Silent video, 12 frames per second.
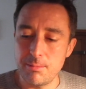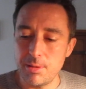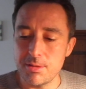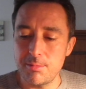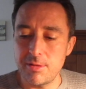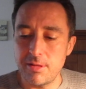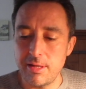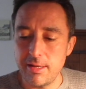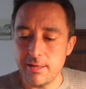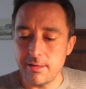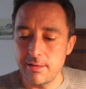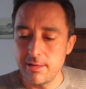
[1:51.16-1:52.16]
bottom of the
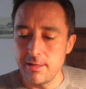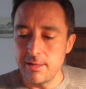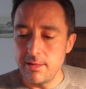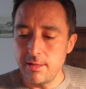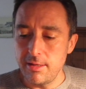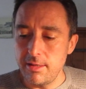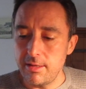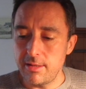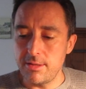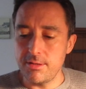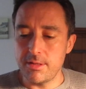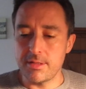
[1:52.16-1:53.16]
deck.
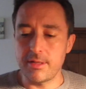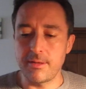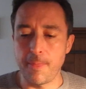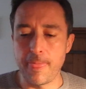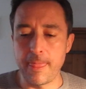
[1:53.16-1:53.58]
Interesting.